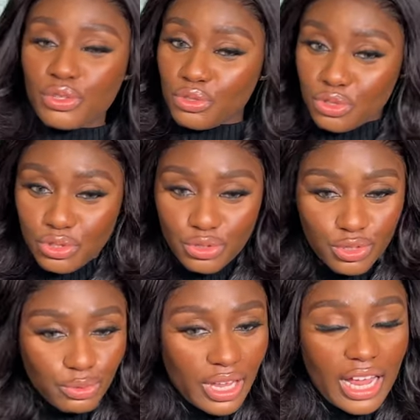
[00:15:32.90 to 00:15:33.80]
to choose,
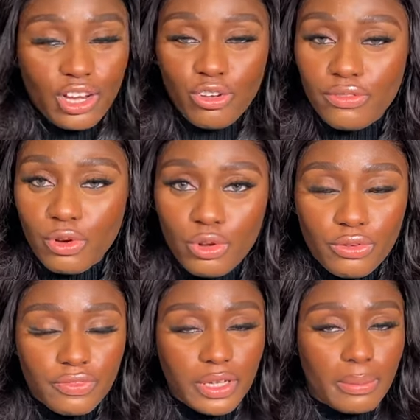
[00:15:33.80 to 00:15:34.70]
but I love all
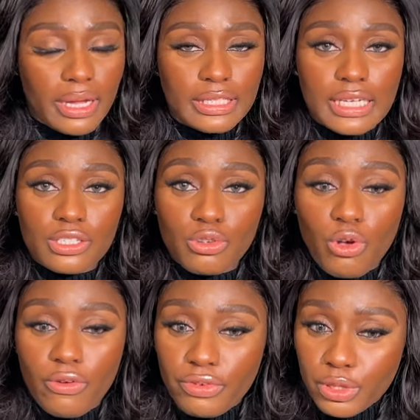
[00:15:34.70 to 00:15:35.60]
of them and they are so
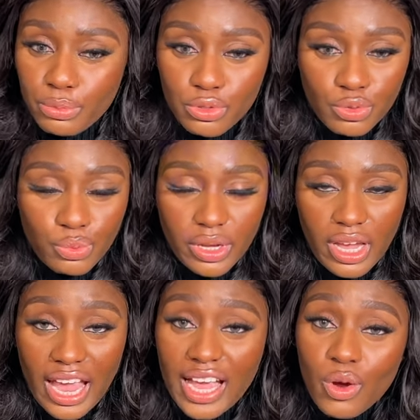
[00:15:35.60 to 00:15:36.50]
comfortable to wear.
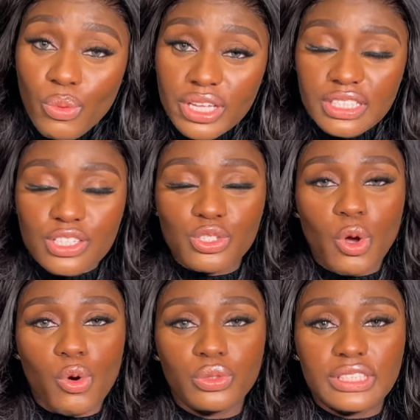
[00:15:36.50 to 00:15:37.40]
I can wear this
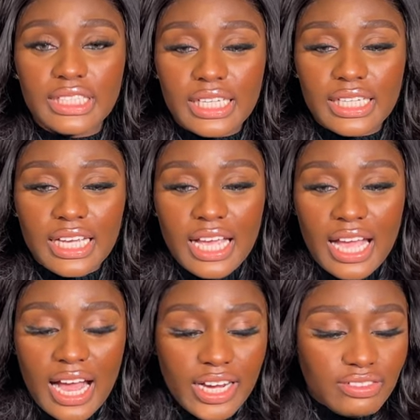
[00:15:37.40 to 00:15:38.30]
all day.
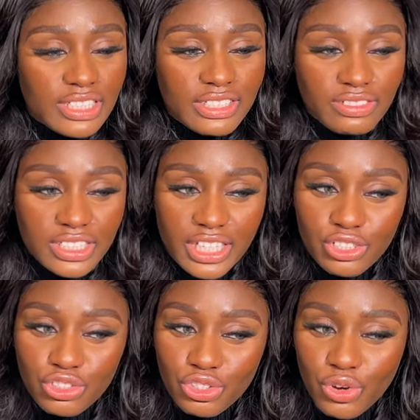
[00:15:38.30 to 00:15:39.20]
I really, really
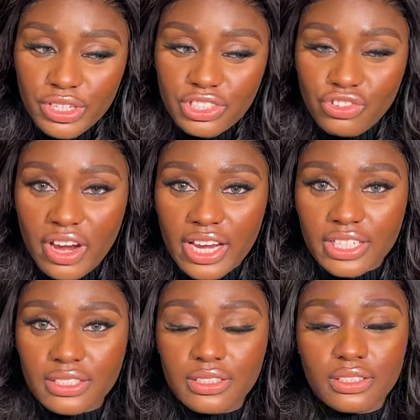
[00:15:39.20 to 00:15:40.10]
enjoyed
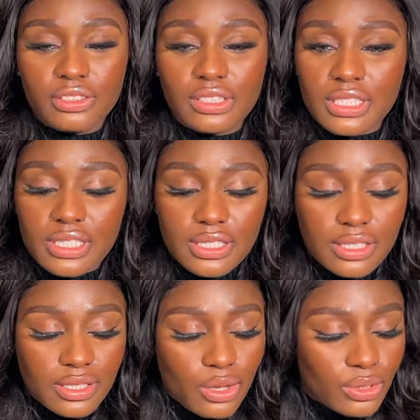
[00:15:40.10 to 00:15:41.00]
trying
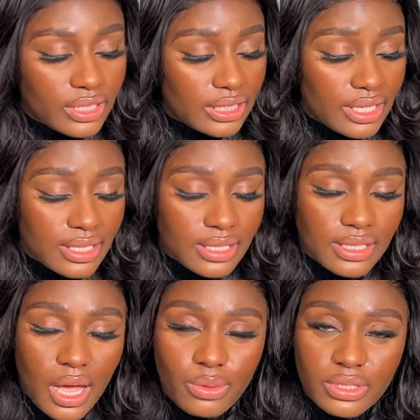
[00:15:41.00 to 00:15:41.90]
these contact lenses
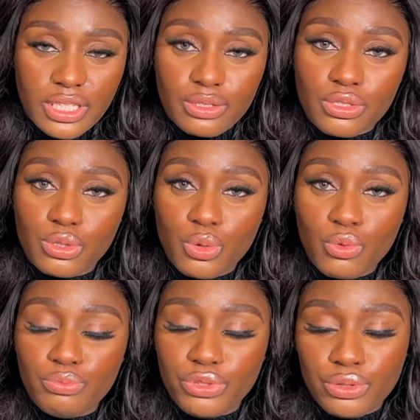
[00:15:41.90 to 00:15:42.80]
out they are so
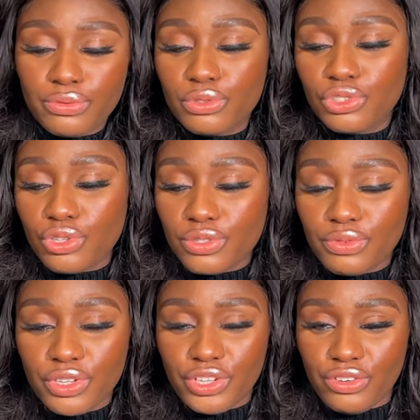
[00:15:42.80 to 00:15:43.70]
beautiful just for
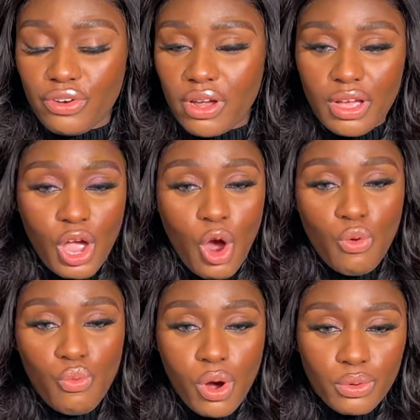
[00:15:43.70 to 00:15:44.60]
kira
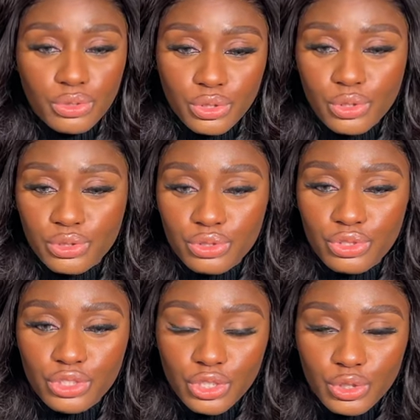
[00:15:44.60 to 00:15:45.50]
well done you
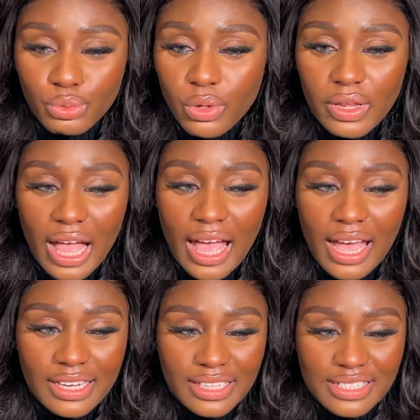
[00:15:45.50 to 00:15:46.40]
did well
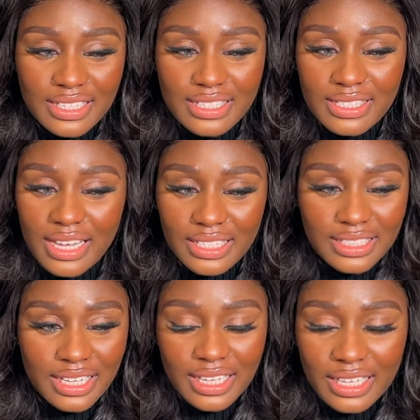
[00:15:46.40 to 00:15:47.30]
and as i
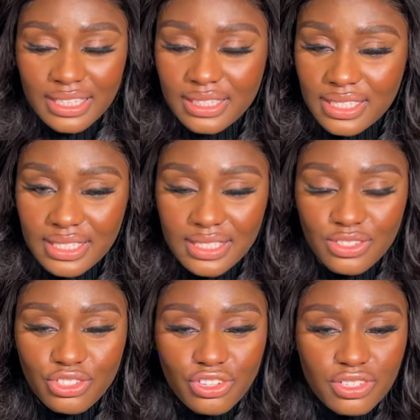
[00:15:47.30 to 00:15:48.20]
said this is
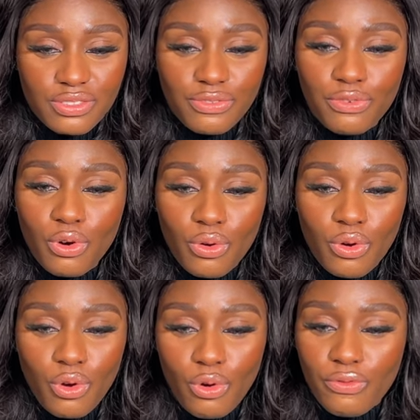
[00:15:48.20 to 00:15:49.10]
just four
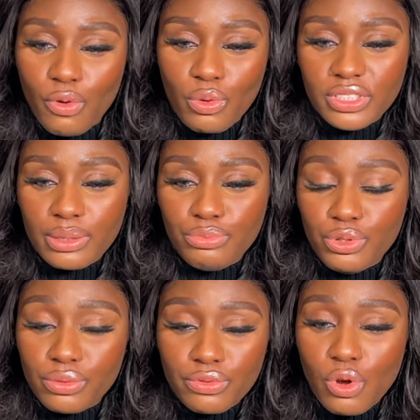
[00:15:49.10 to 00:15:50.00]
of all their
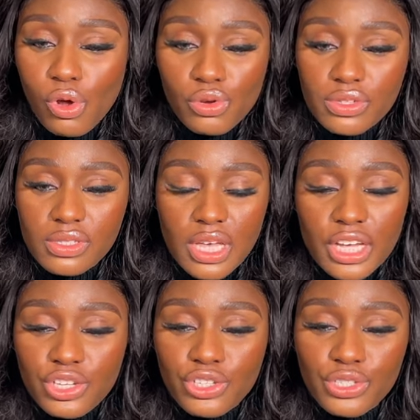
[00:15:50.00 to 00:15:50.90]
beautiful colors
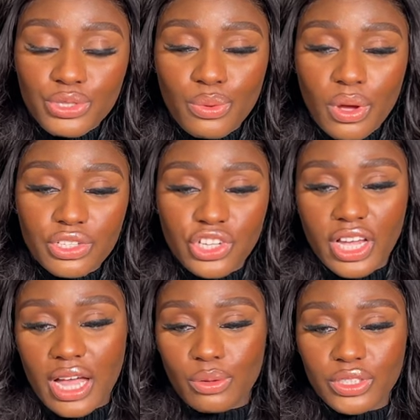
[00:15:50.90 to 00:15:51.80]
you need to go and
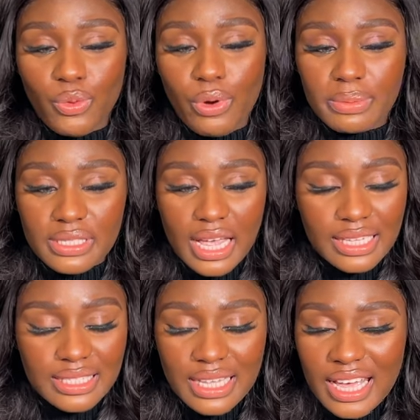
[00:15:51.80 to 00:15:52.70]
check out their
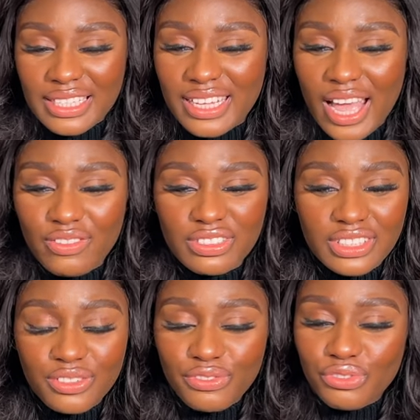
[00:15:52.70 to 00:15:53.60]
website they have
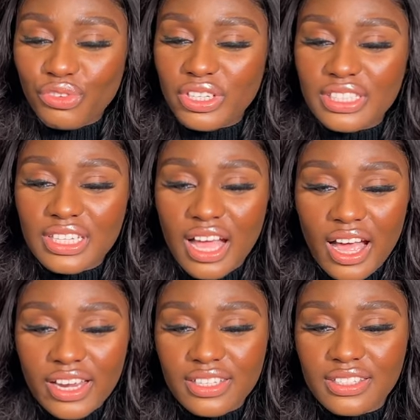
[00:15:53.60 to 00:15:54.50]
different
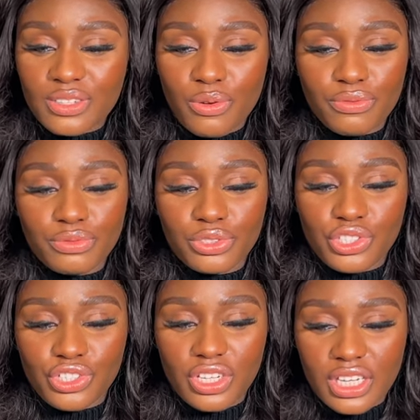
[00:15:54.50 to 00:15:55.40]
kinds of
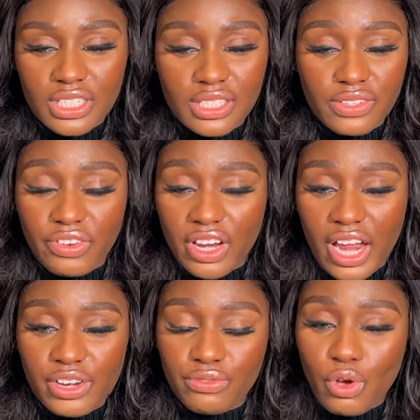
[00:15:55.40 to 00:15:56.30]
shades different
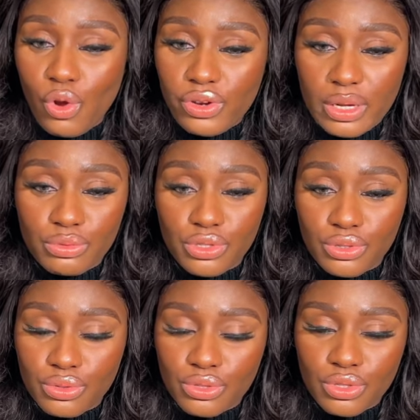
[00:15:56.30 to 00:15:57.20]
kind of color that will
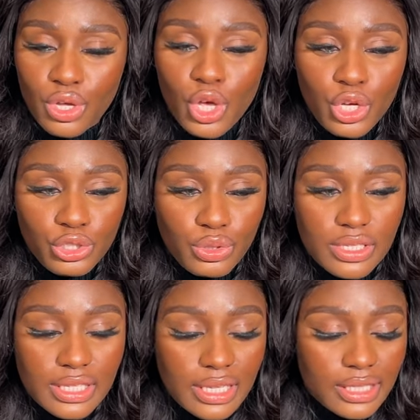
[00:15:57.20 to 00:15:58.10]
suit your
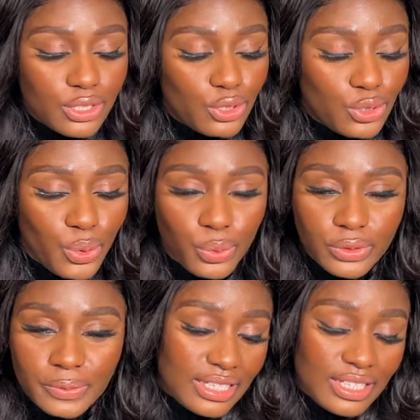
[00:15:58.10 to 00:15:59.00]
skin
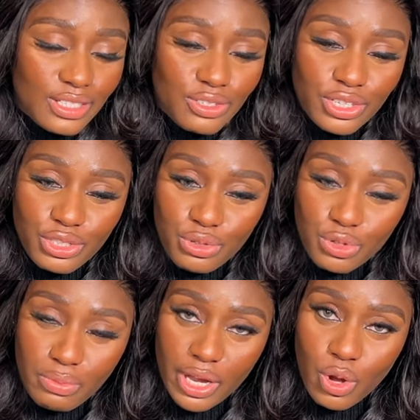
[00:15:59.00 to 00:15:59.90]
tone you can use
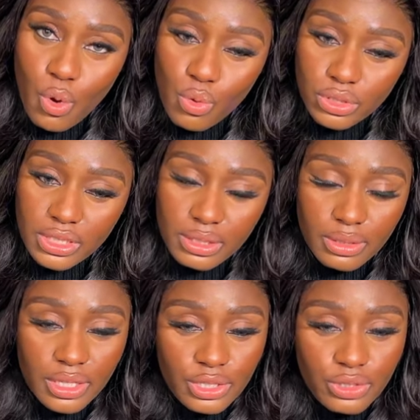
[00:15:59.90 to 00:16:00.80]
my code you